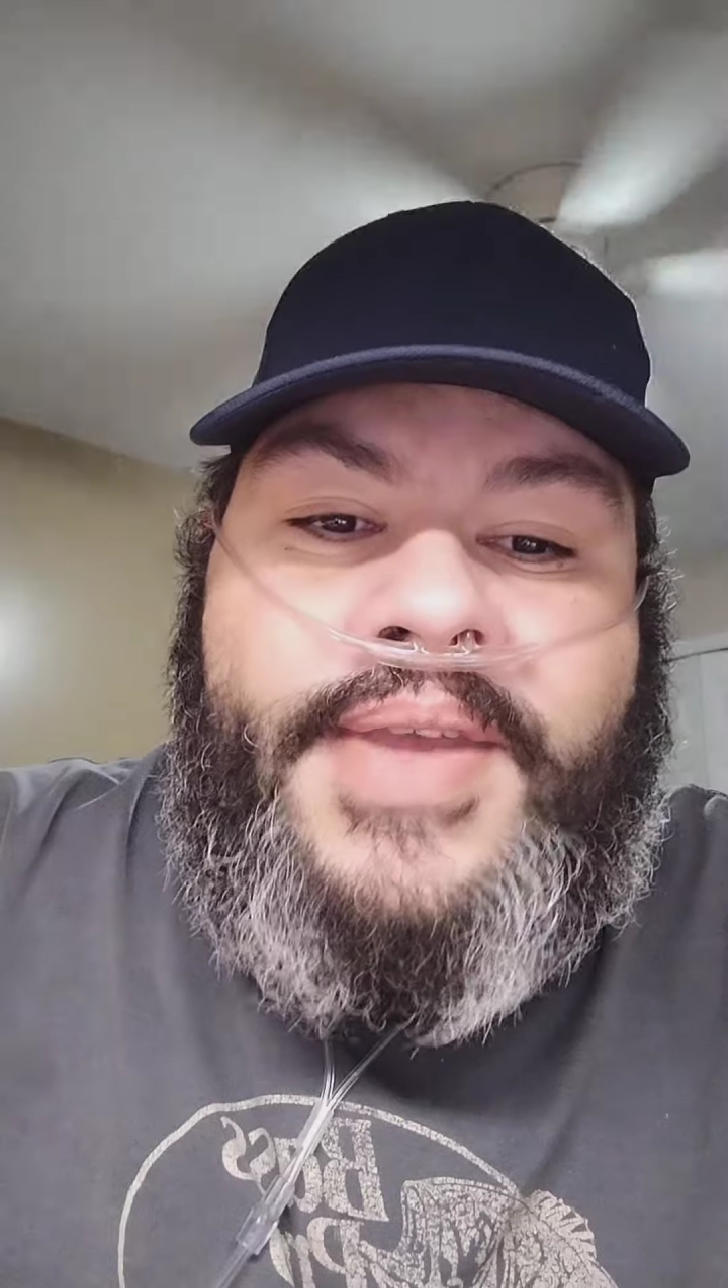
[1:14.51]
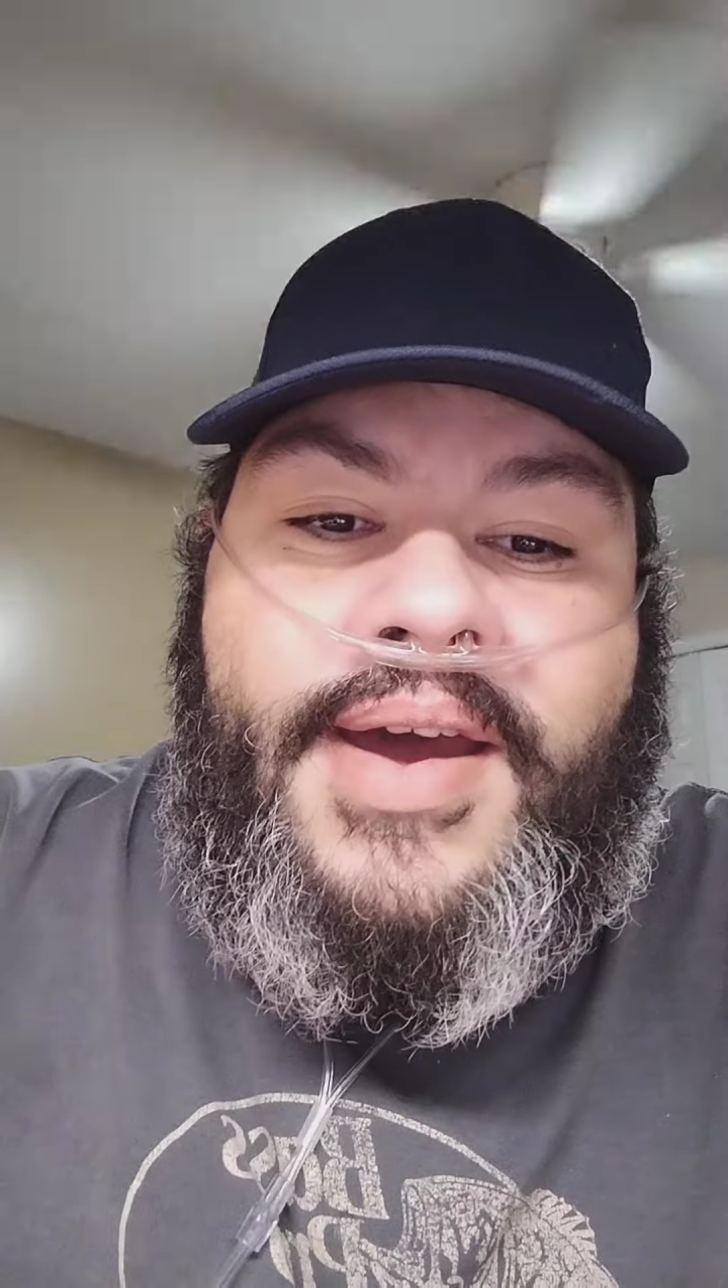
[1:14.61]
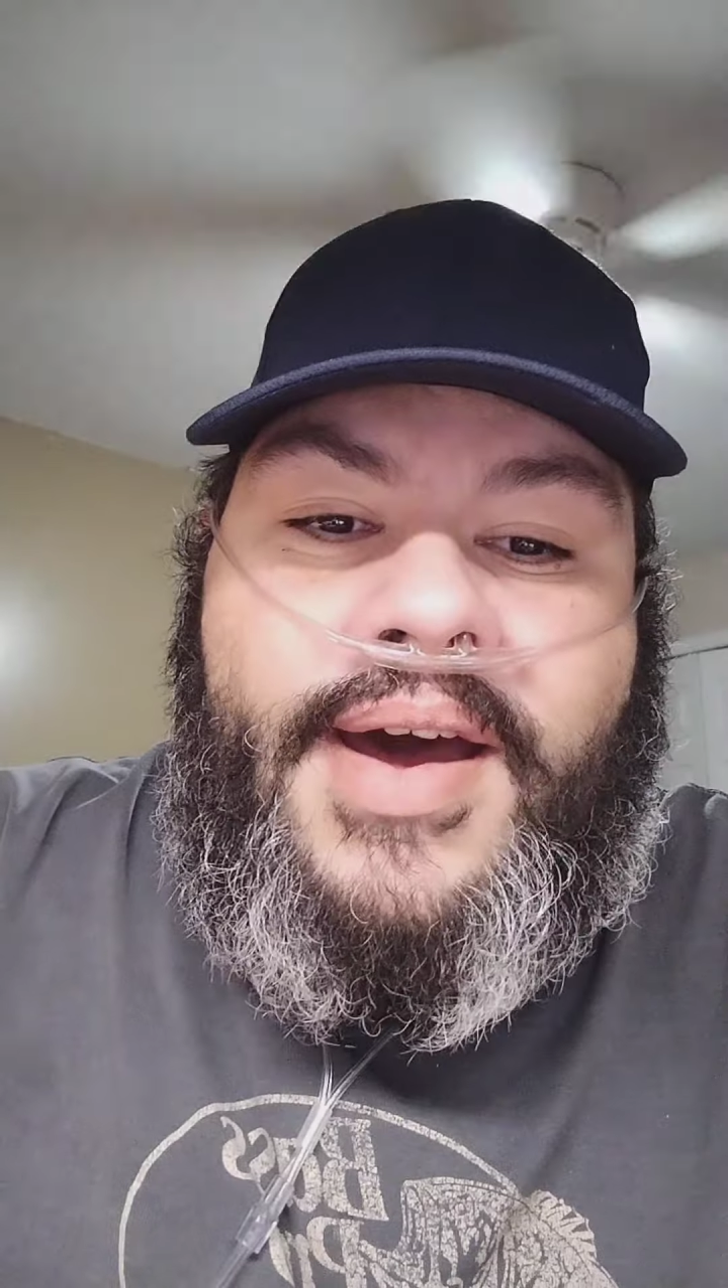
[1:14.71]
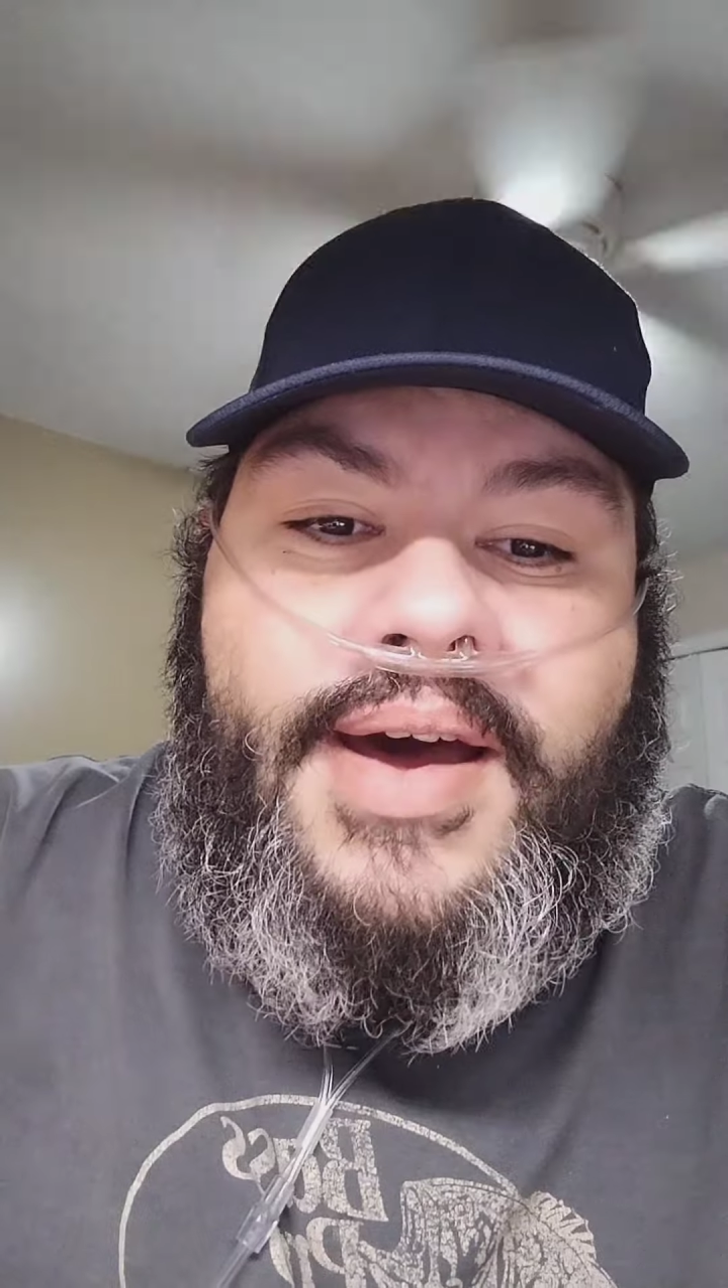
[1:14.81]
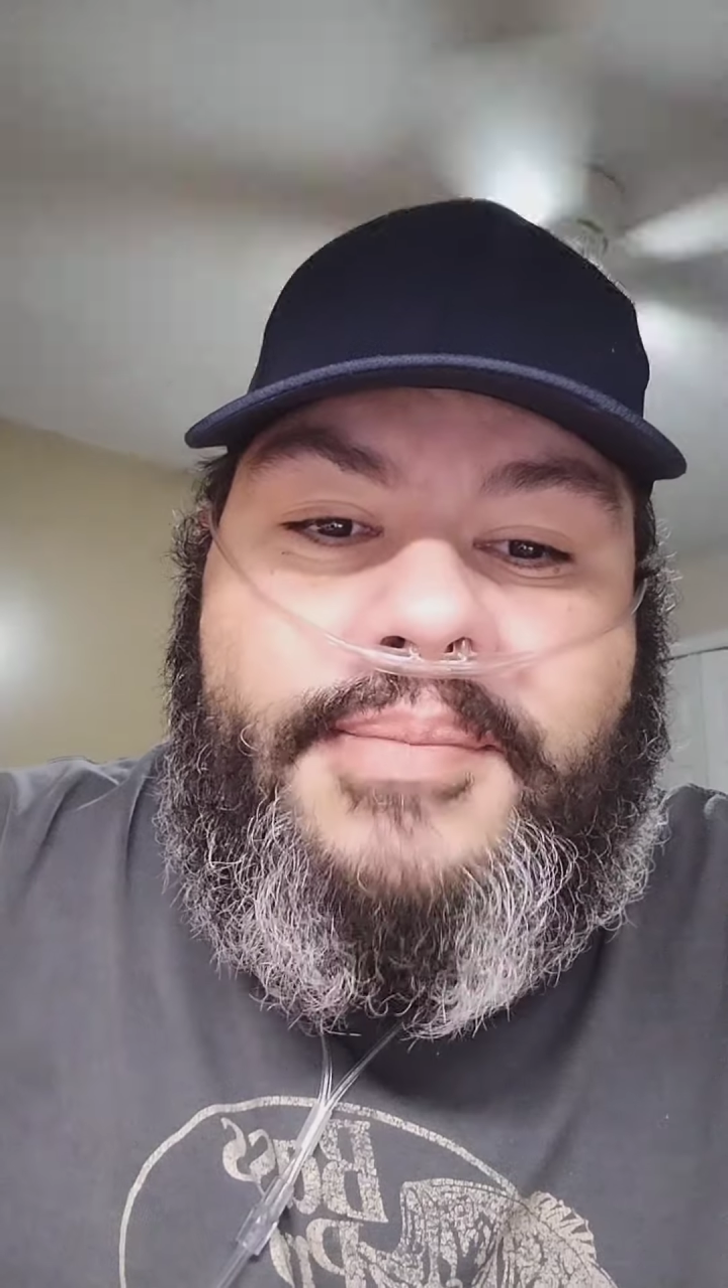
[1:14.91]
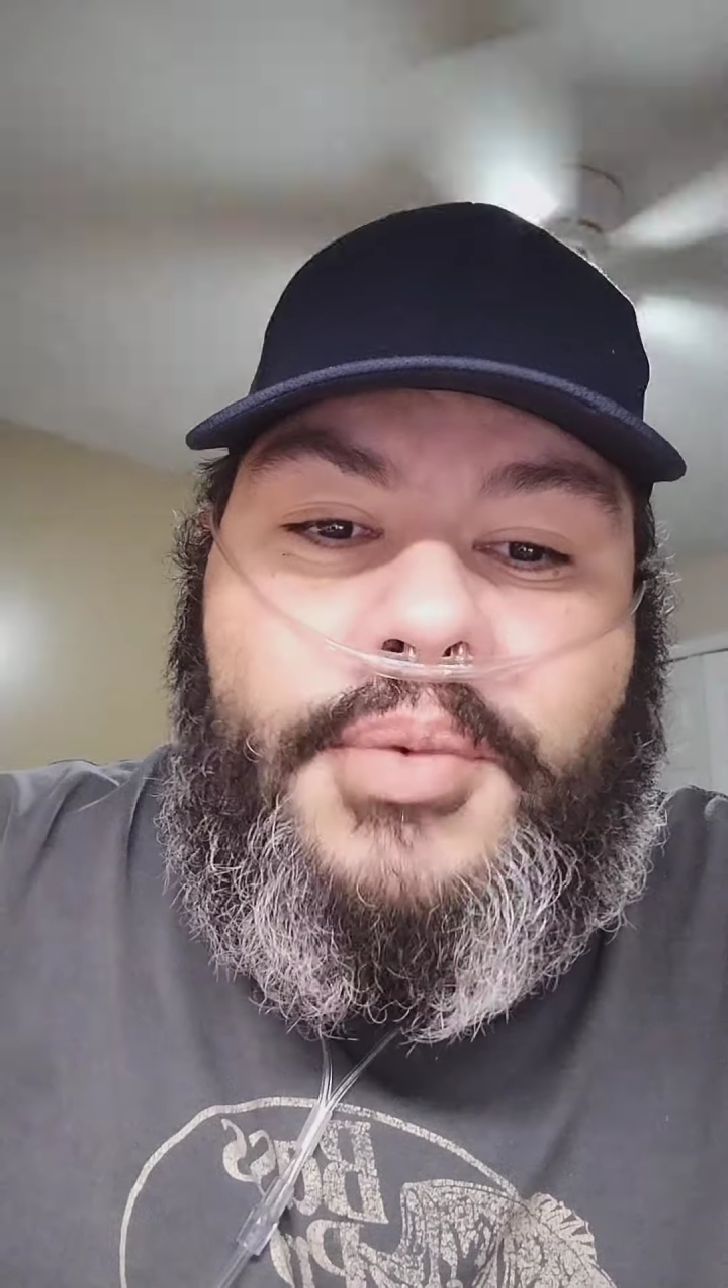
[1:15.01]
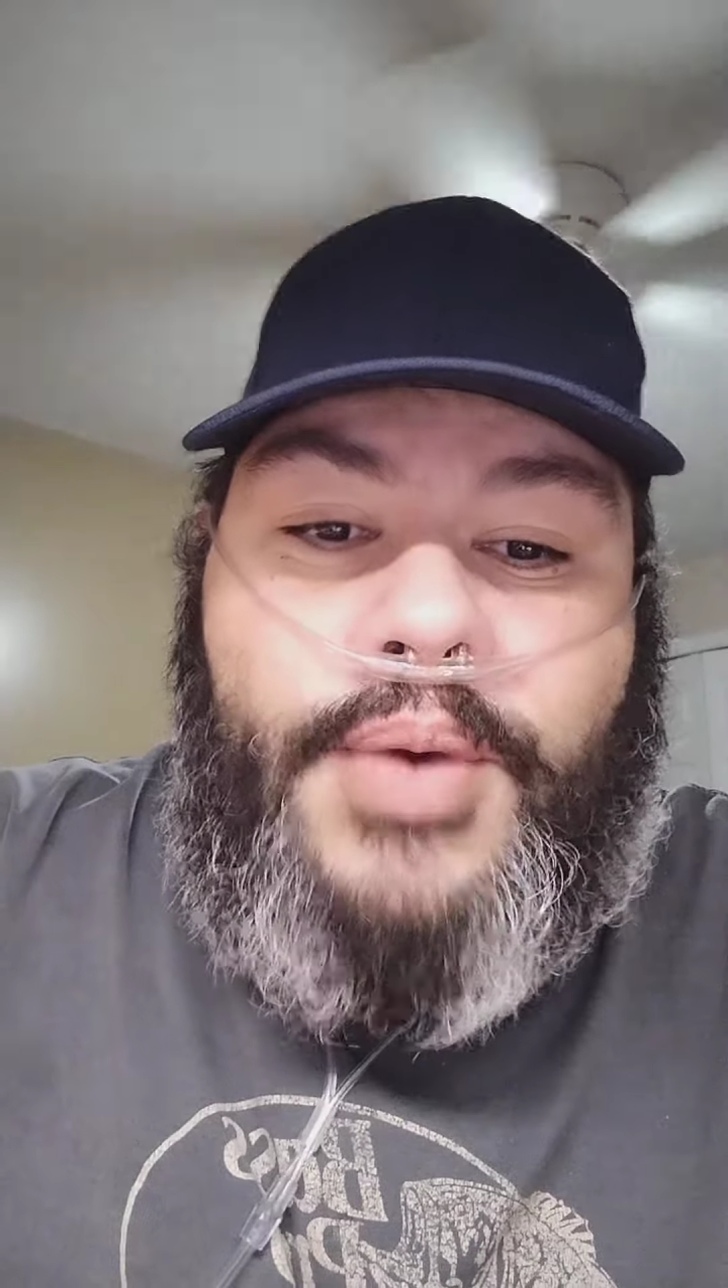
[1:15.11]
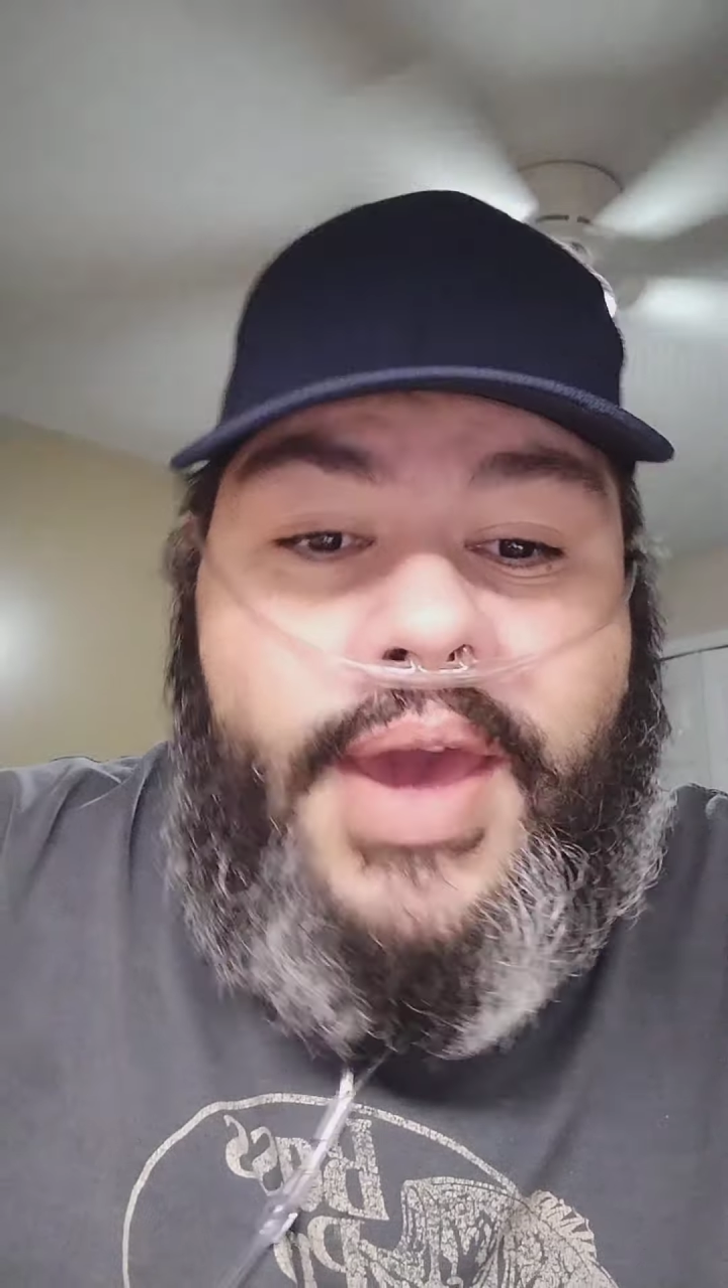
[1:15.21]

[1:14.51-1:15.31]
We